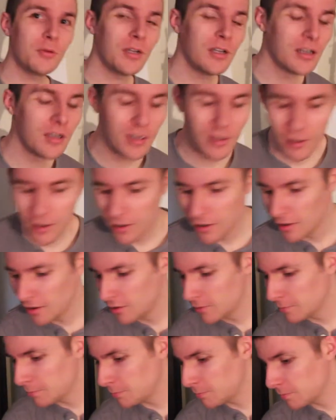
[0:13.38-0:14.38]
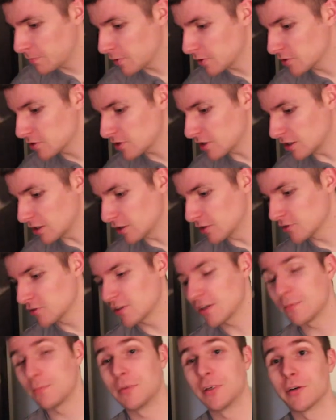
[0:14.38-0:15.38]
Thirsty
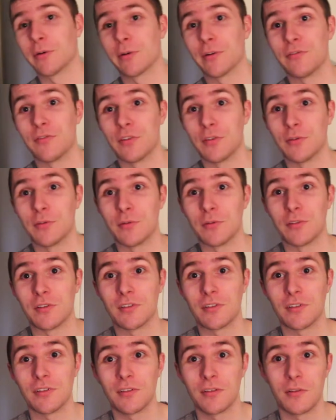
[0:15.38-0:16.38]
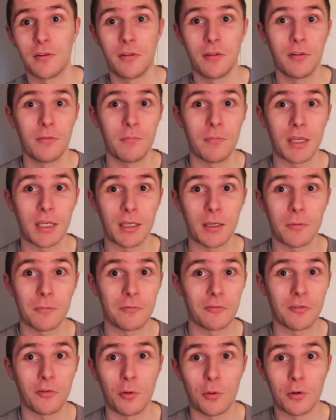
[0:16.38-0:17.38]
Thursday beer reviews. Make up
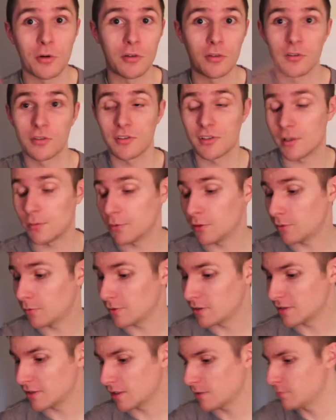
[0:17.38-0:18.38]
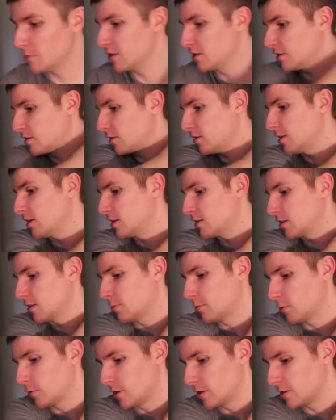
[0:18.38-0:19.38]
for some of the ones I missed the last
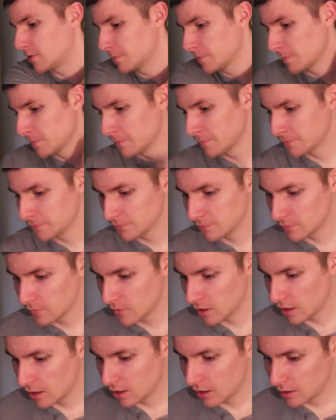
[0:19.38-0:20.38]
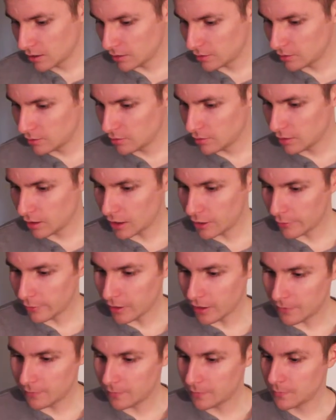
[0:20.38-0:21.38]
couple weeks.
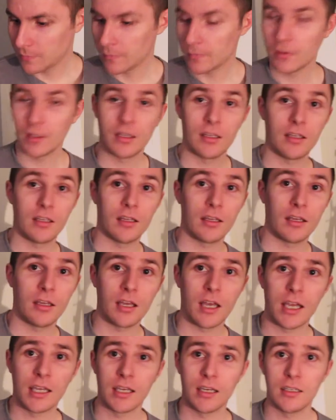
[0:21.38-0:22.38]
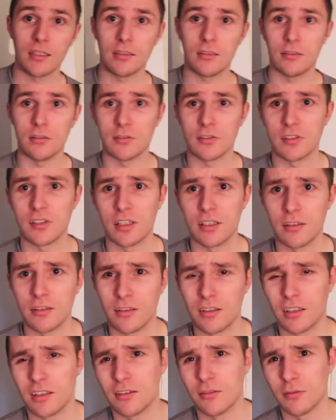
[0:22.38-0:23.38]
Anyway, I got a little
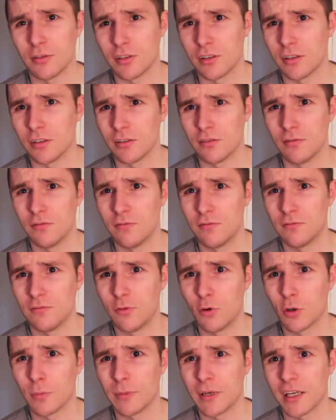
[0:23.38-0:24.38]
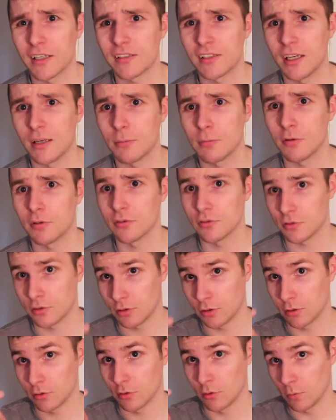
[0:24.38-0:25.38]
sample, like it was a four-pack sampler,
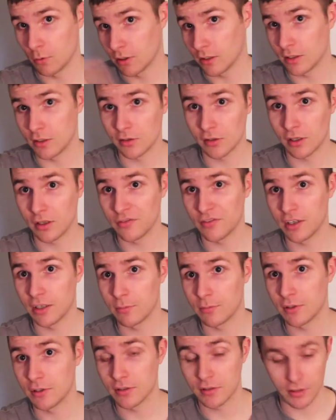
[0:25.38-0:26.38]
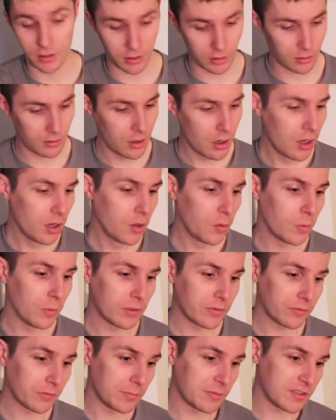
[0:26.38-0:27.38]
so the one that you saw 5 minutes ago
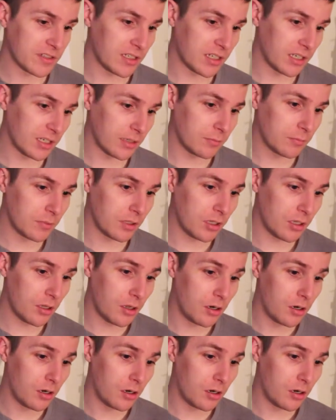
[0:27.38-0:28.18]
was from the same